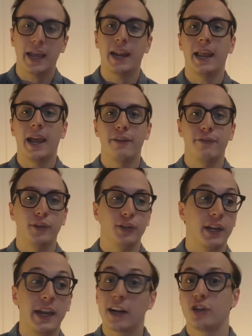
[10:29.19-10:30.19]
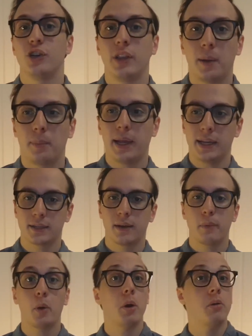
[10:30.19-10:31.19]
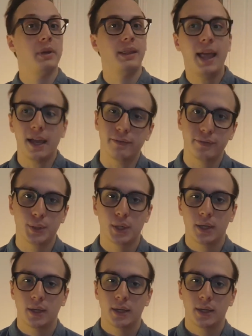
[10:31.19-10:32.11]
and I felt a connection to that place. But when we left,